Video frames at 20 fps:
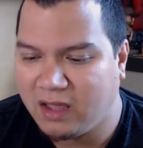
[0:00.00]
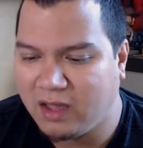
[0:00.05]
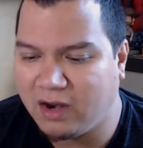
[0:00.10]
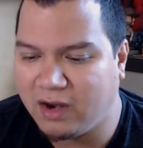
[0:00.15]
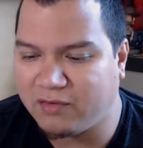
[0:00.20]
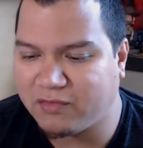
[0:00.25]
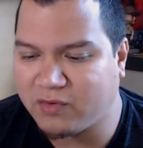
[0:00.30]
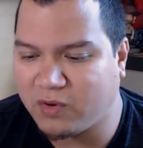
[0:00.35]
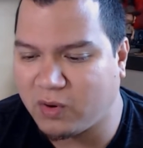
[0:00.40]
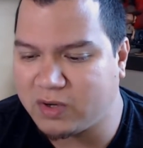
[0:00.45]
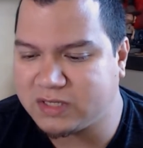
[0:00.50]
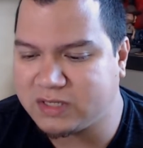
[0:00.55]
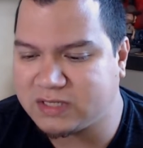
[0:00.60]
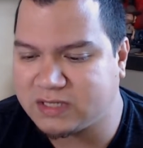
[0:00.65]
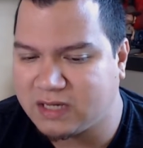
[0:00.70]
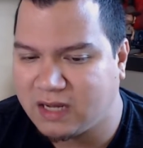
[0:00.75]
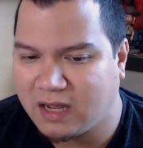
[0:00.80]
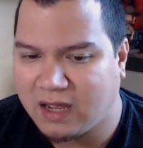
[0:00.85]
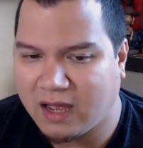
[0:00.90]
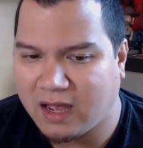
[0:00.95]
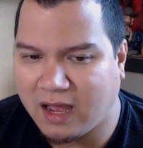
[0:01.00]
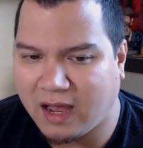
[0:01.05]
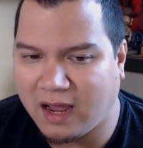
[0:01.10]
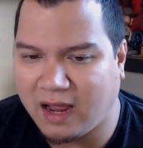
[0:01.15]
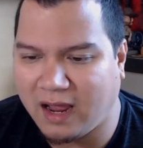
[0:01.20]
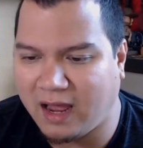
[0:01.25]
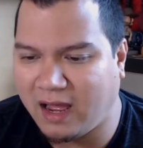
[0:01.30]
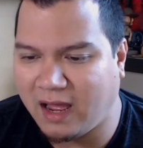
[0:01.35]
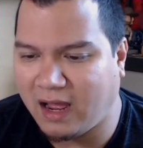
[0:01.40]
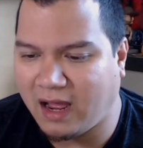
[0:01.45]
And of course,
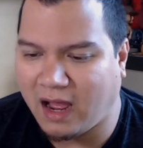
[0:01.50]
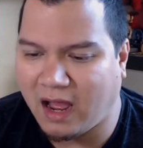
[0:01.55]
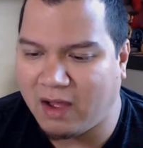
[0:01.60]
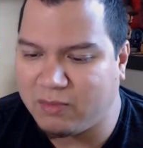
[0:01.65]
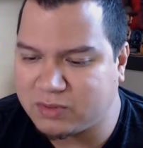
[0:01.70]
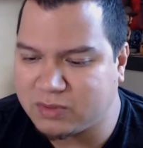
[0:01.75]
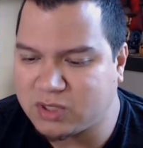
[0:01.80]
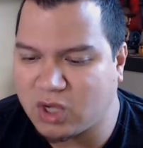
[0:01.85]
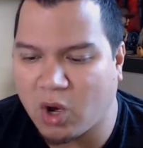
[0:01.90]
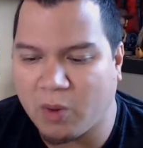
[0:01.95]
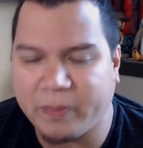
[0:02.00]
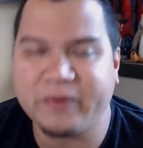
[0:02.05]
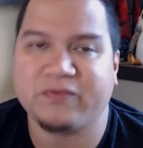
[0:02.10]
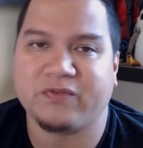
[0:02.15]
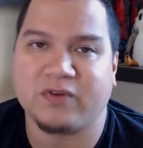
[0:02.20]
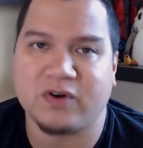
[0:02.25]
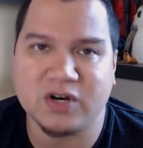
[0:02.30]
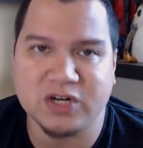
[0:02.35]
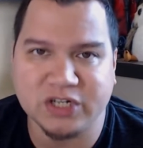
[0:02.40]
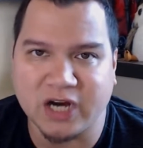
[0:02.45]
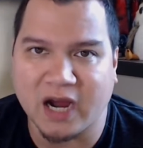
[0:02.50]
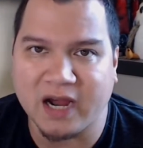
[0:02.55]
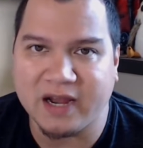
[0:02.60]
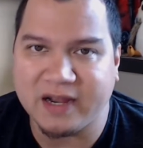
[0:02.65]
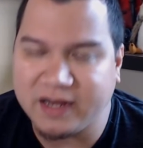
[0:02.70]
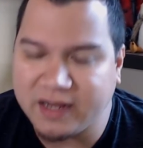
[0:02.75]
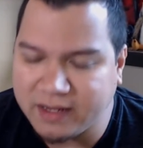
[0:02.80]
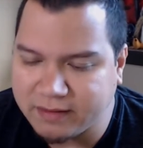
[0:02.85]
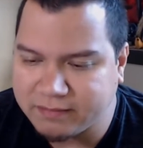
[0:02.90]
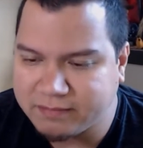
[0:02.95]
I was hoping for a
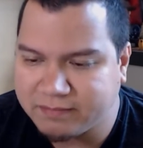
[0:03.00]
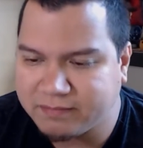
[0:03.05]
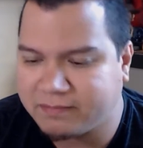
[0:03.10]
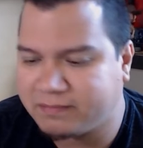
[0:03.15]
shiny.